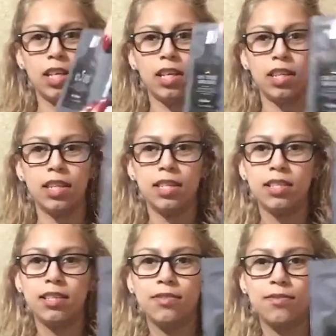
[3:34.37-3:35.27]
and
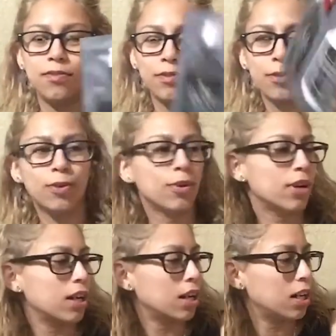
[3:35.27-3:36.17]
this is
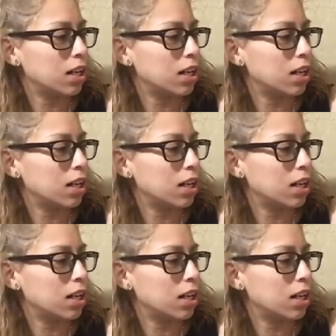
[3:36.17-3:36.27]
for